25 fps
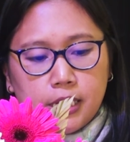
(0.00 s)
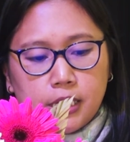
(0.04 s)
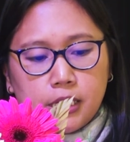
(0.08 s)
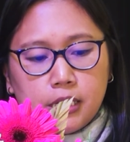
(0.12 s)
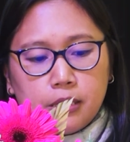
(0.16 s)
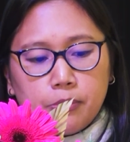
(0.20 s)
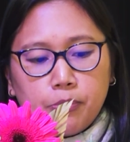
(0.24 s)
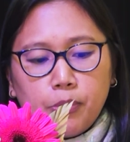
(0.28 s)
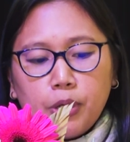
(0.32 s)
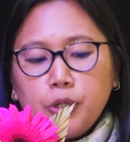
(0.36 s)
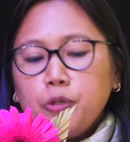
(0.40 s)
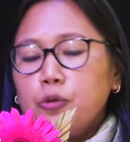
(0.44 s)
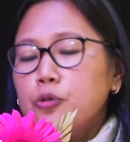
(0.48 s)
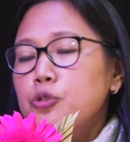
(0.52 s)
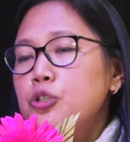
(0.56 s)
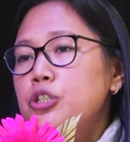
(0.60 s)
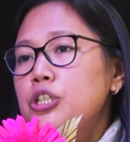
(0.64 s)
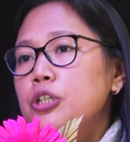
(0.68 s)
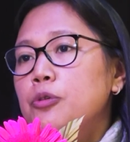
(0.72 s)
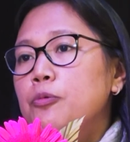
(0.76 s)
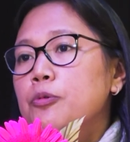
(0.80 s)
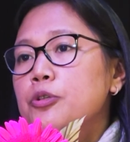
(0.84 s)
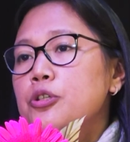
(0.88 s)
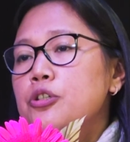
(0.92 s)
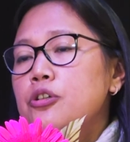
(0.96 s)

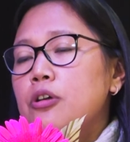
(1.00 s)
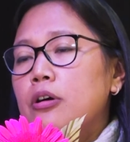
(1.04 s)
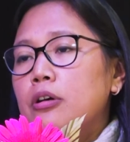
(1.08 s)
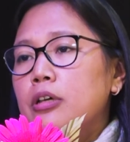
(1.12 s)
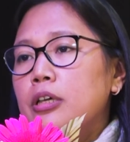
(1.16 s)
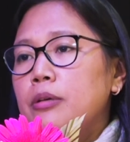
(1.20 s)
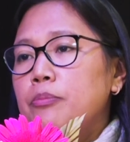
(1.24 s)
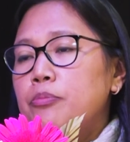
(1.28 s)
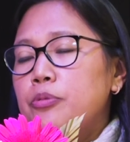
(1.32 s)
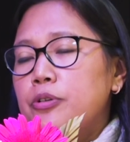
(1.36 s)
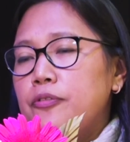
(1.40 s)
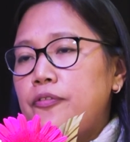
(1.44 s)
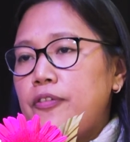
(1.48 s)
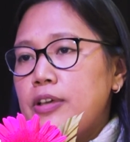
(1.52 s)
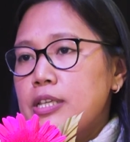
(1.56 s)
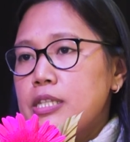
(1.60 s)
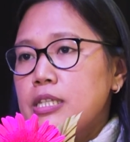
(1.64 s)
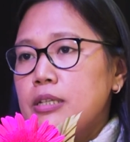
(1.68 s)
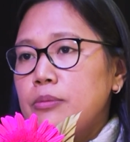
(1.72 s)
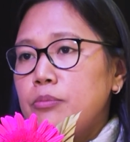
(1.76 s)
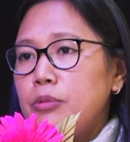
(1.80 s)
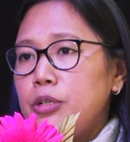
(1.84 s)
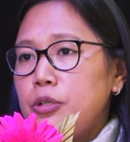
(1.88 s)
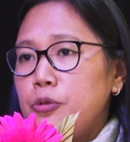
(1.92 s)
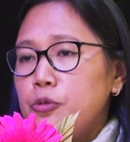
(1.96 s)
Manoshi was talking,
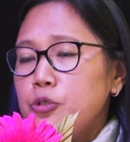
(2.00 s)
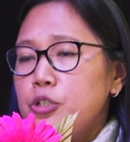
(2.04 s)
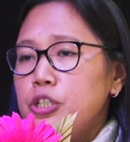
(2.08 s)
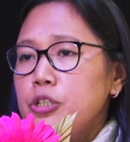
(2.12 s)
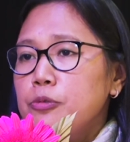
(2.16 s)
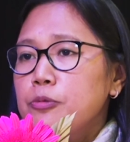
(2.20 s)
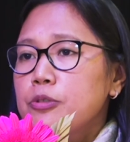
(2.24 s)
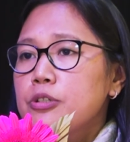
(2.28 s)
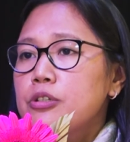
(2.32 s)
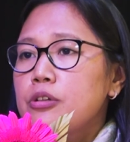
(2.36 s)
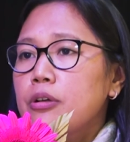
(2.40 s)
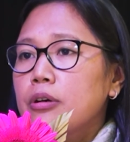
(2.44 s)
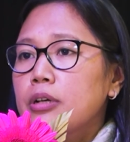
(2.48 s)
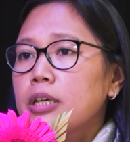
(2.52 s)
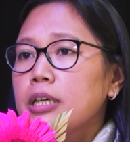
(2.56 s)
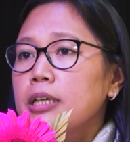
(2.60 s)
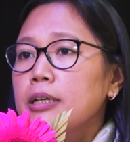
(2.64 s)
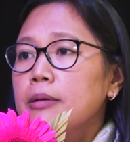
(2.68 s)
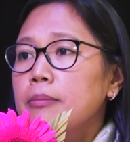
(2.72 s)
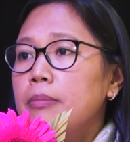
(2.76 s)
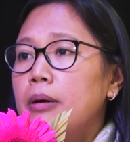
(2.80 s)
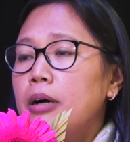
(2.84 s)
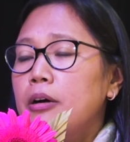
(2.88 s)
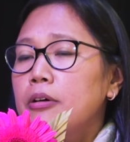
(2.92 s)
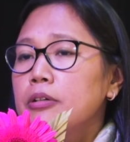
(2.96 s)
Professor Manoshi was talking
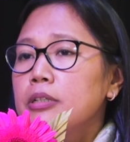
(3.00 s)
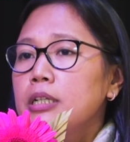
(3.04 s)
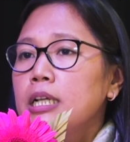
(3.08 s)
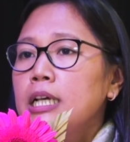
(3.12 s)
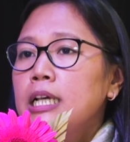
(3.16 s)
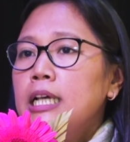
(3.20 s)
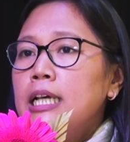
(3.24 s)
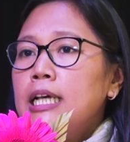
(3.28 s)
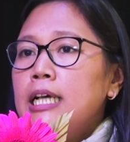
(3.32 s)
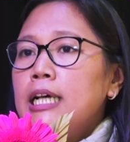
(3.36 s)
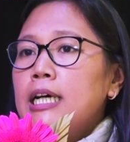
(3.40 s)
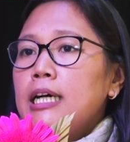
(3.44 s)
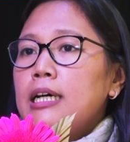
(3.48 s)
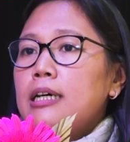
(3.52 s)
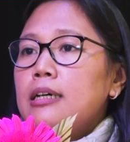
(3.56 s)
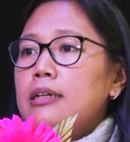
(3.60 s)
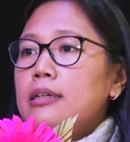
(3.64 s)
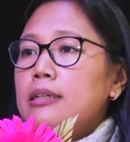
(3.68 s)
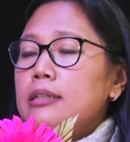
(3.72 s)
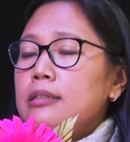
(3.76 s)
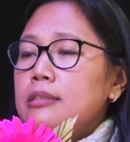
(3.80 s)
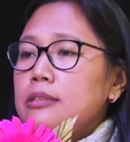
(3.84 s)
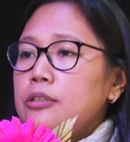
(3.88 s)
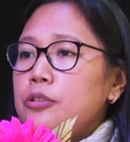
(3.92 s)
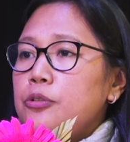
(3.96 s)
about
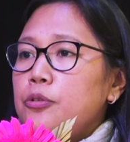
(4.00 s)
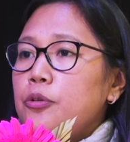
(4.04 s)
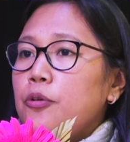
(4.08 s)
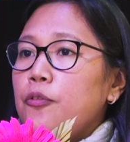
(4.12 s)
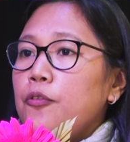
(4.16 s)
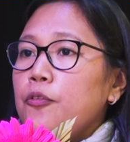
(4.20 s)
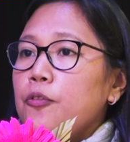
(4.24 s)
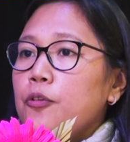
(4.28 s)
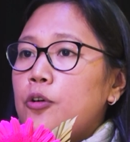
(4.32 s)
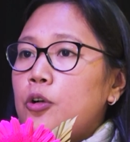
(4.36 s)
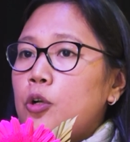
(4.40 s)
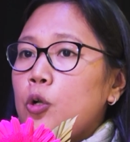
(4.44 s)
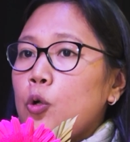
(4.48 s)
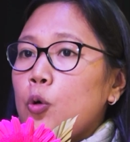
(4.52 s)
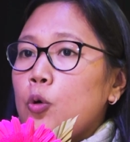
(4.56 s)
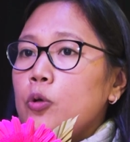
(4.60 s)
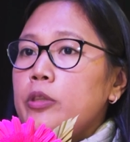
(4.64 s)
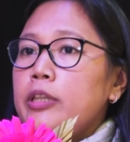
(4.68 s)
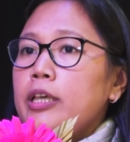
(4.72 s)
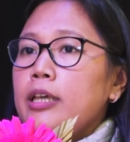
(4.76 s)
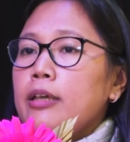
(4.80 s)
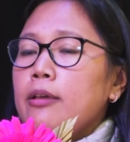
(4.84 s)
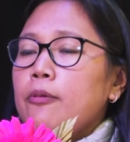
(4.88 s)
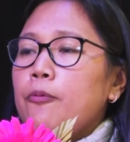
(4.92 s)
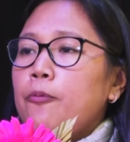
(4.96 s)

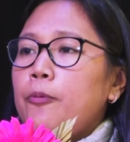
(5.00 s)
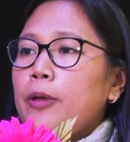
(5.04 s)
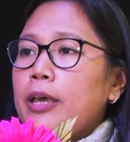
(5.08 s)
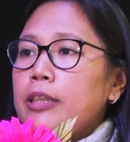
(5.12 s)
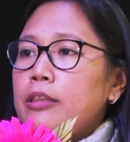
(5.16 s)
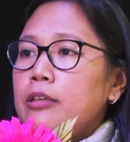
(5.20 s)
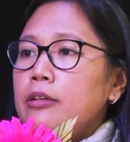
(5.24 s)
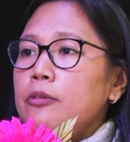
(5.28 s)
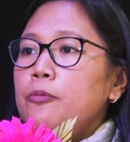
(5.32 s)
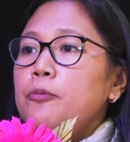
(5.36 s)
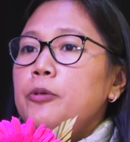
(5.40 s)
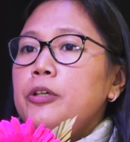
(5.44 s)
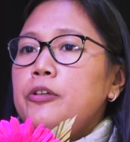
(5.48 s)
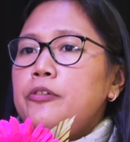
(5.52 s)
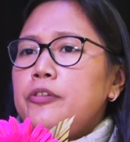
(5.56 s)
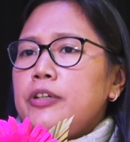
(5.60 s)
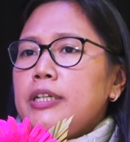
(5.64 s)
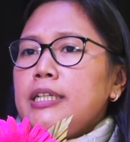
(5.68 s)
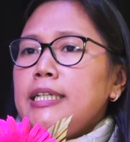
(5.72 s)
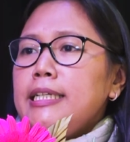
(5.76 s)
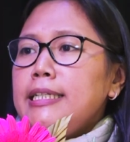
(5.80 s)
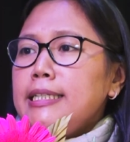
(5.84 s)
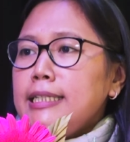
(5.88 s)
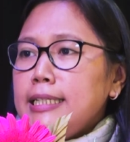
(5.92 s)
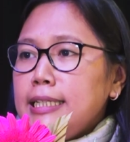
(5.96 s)
clothing, whether we
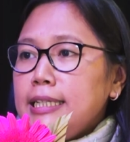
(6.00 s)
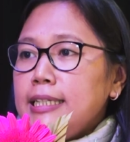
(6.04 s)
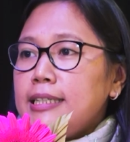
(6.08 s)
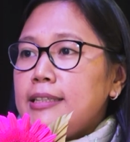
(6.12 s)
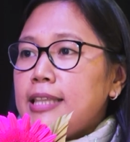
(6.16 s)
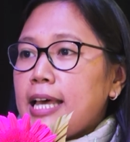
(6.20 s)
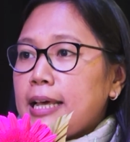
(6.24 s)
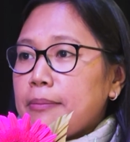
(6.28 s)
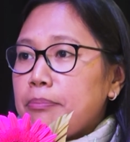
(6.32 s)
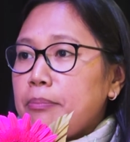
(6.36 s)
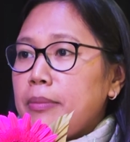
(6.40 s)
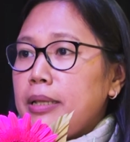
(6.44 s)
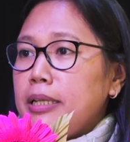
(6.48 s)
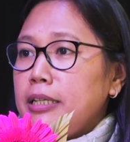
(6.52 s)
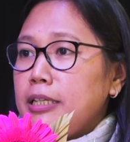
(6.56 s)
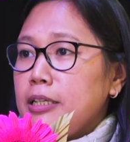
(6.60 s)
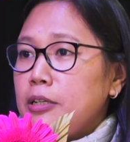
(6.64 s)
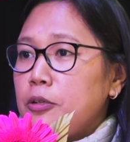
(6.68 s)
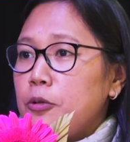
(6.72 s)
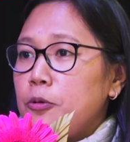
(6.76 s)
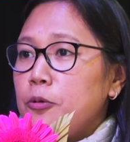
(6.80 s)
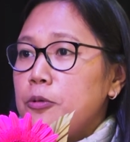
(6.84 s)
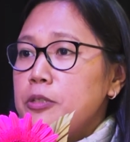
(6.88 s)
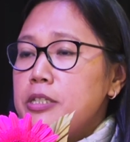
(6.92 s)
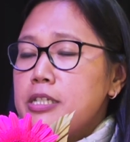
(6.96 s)
really need that many
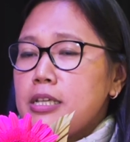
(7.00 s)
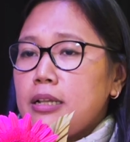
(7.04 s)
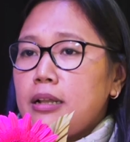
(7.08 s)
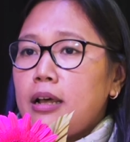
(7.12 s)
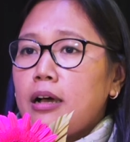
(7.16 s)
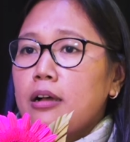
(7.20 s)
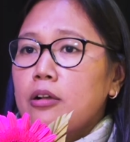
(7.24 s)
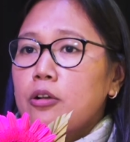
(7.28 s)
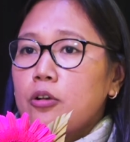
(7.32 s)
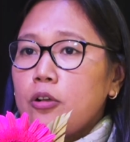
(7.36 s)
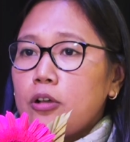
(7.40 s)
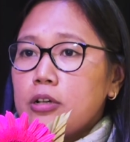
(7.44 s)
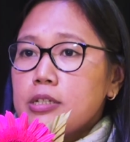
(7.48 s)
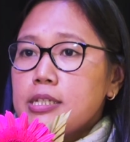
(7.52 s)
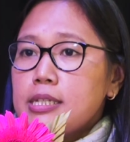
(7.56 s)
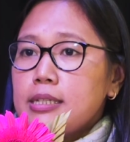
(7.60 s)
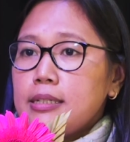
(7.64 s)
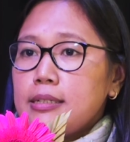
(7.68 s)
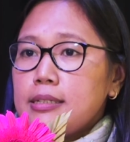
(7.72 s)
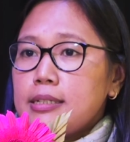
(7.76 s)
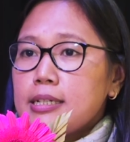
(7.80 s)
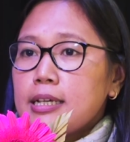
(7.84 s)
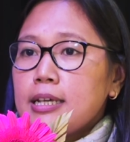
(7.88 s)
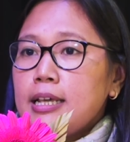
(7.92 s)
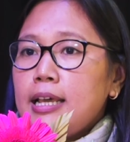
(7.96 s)
clothes in our
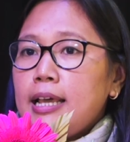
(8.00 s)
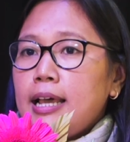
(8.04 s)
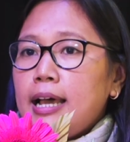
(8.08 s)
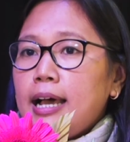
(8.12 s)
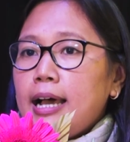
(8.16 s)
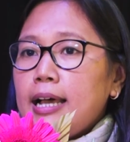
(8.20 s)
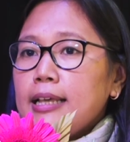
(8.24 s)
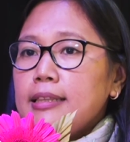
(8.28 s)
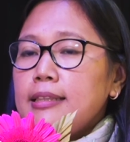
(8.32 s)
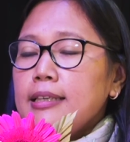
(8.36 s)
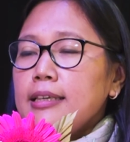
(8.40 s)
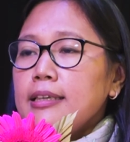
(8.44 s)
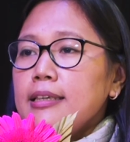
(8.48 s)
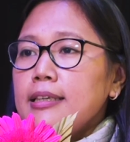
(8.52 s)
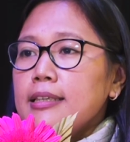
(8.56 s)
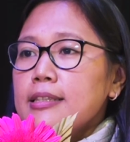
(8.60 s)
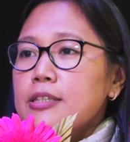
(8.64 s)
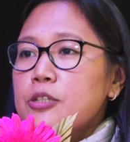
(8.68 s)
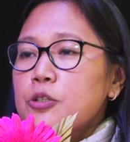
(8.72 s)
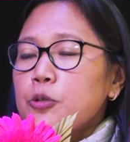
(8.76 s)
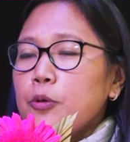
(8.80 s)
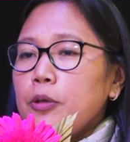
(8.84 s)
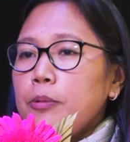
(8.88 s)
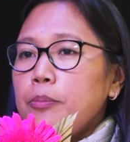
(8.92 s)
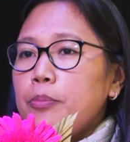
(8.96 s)
closet. I think
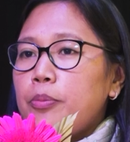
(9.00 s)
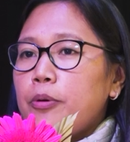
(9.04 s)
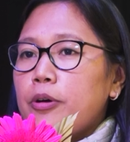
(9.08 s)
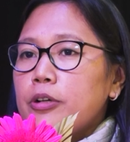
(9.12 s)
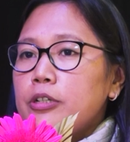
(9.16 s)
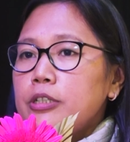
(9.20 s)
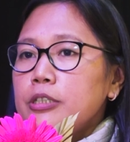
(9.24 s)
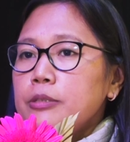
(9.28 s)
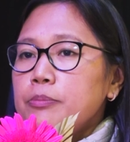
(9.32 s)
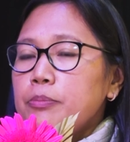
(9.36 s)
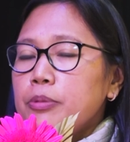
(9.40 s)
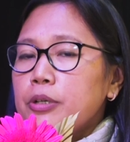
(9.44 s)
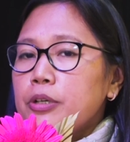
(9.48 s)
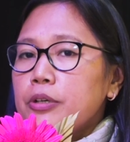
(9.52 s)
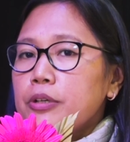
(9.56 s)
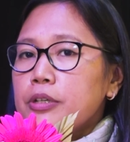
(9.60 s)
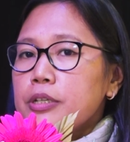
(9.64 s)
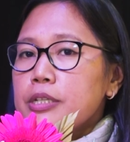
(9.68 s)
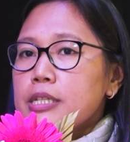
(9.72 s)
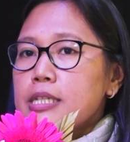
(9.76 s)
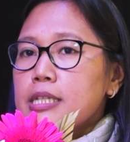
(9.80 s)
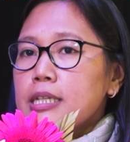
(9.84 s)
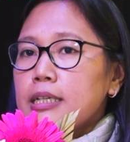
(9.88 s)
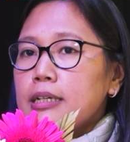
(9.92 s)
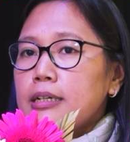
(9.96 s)
it's so important
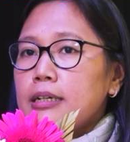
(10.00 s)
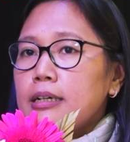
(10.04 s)
because